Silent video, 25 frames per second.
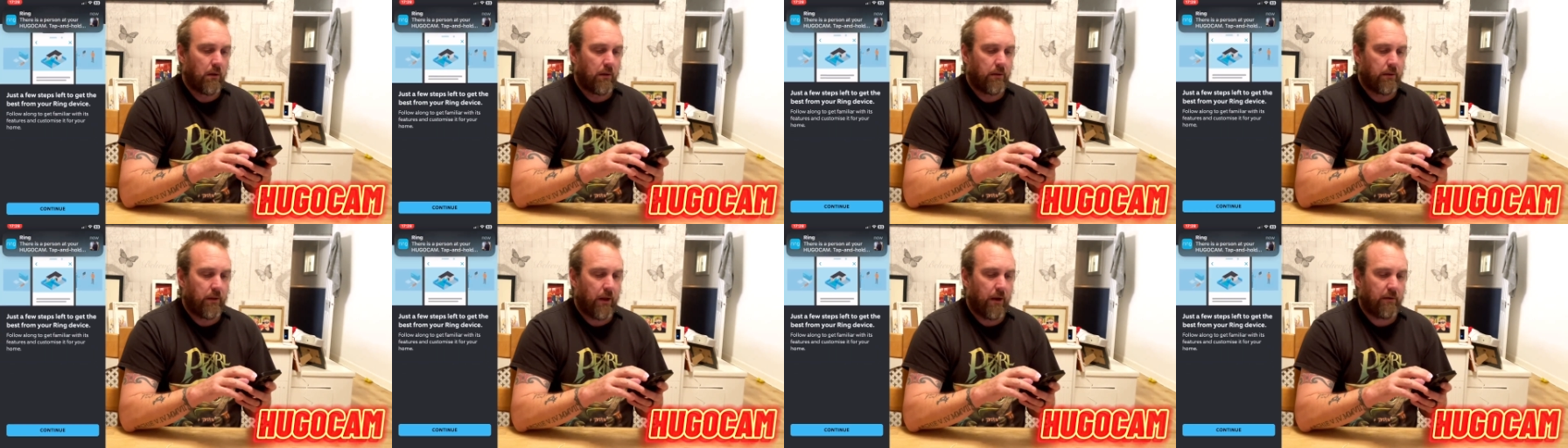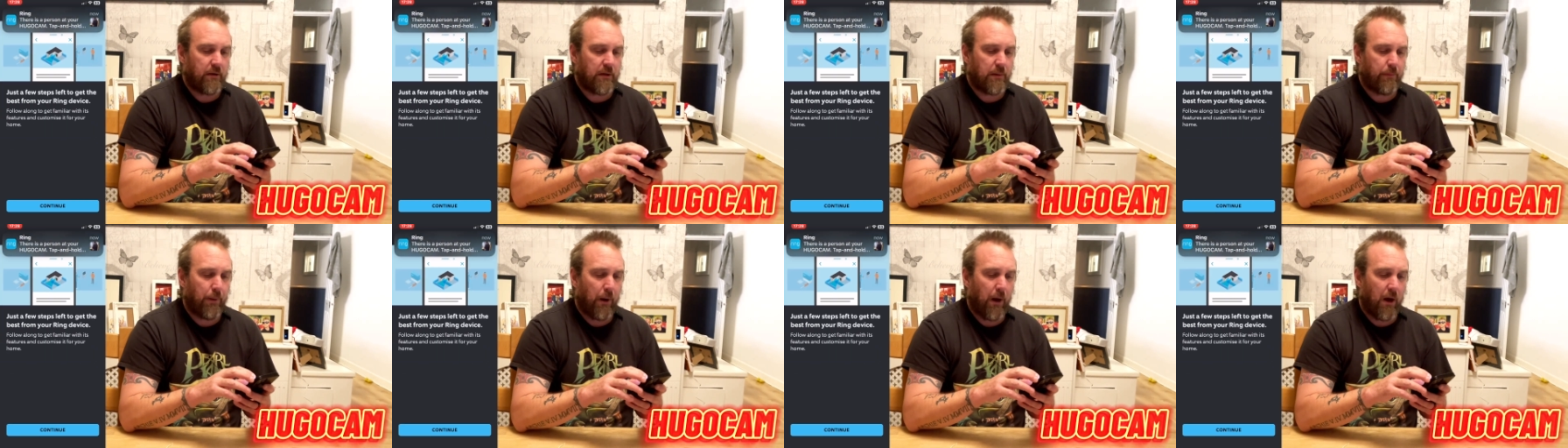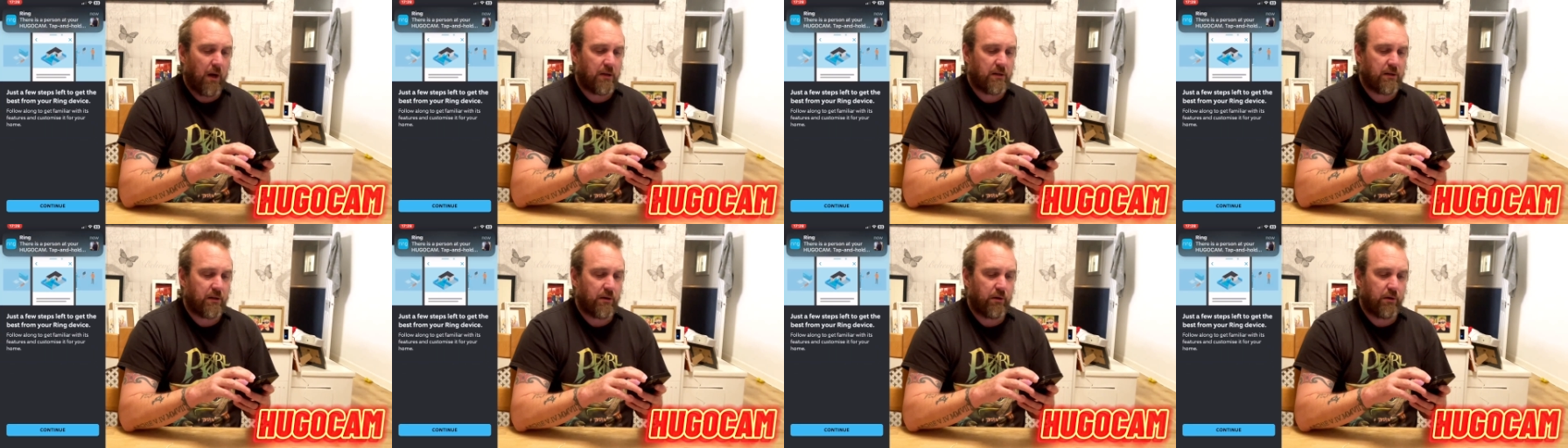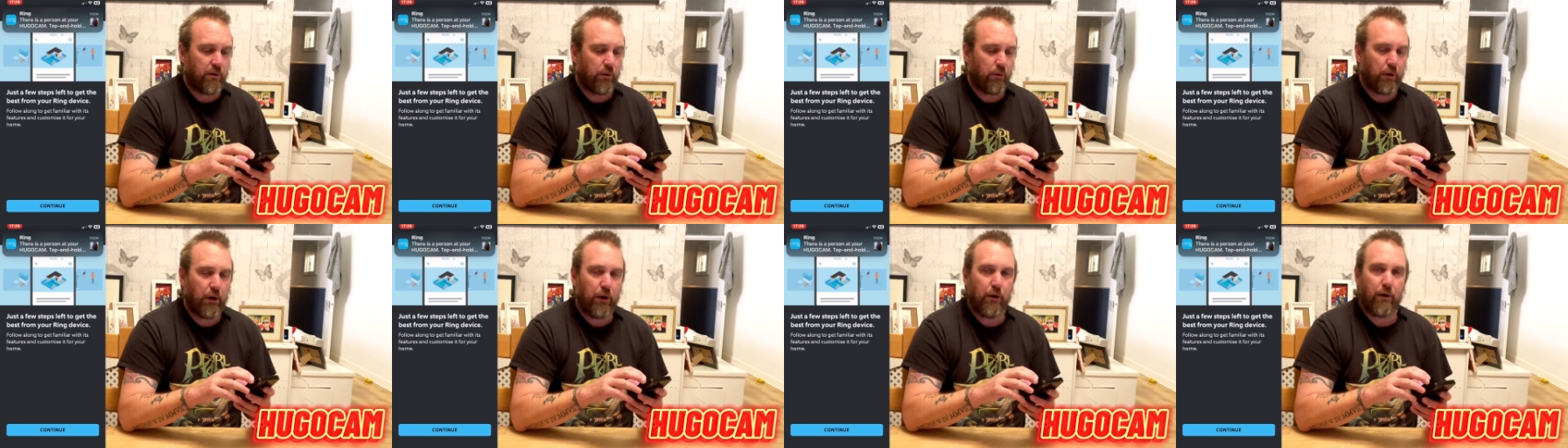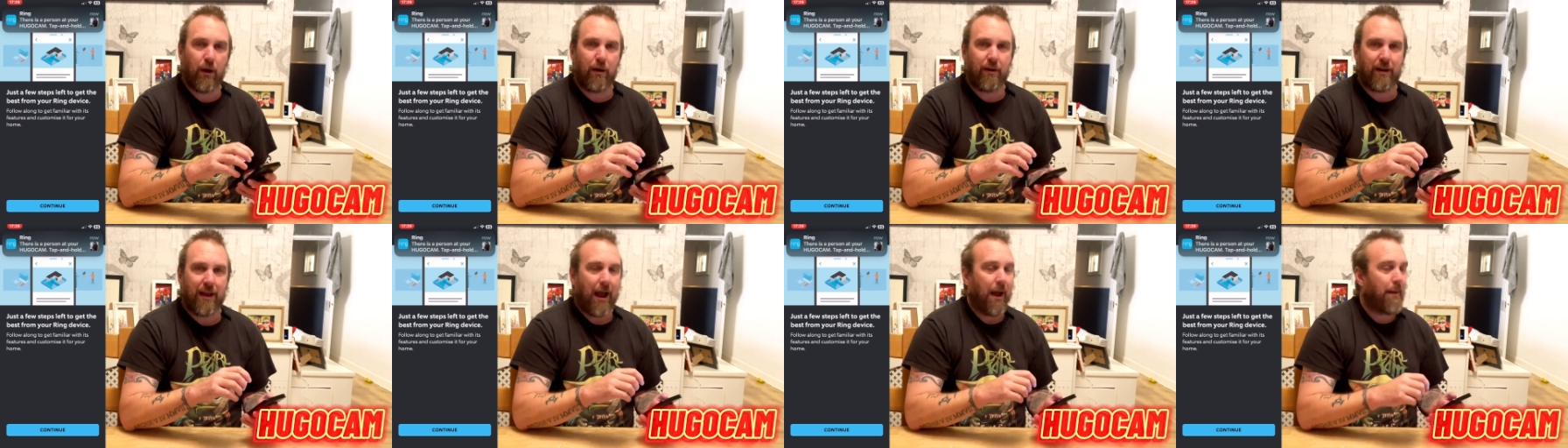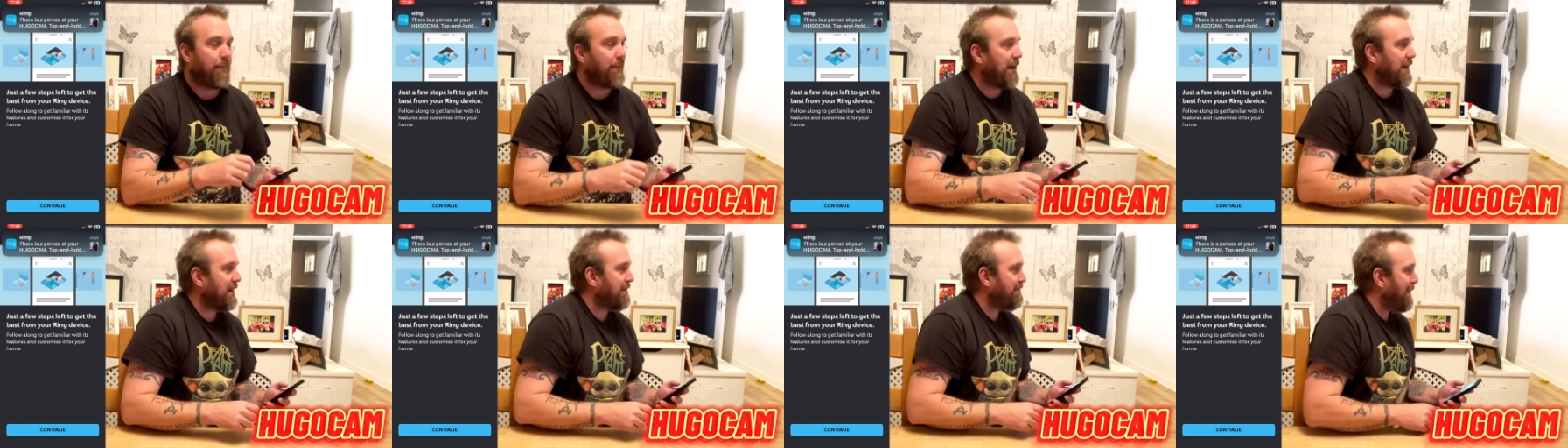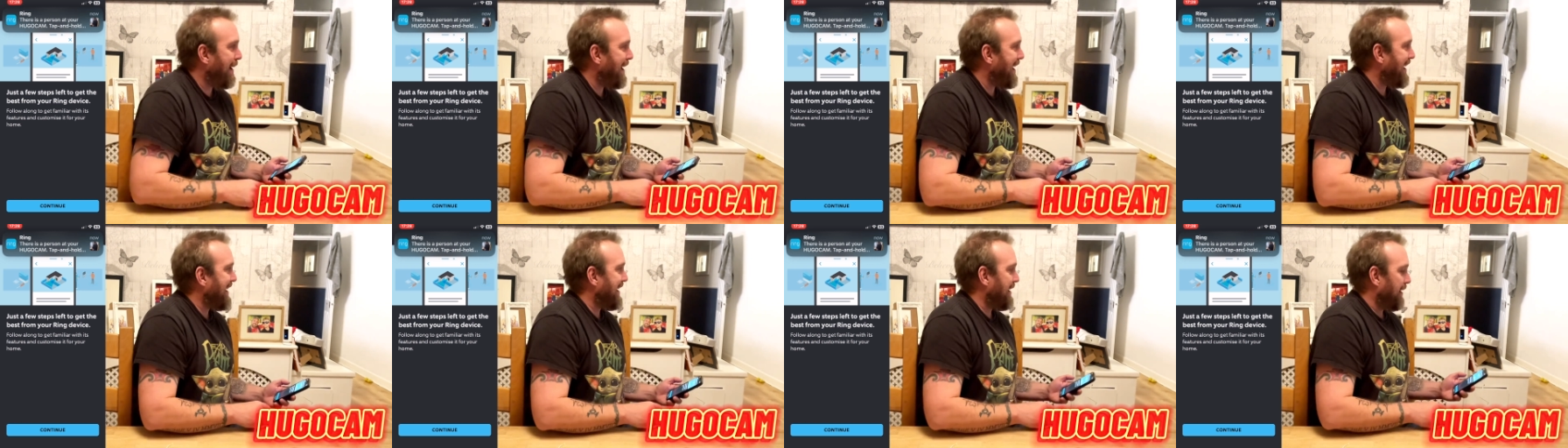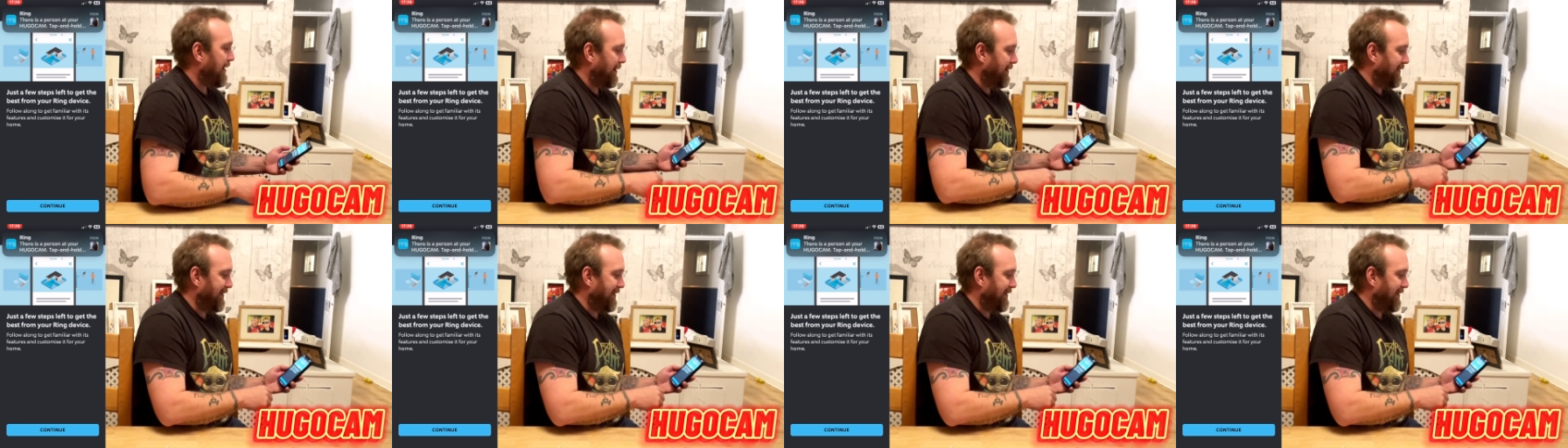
There is a person at your Hugo Cam. Yes, me.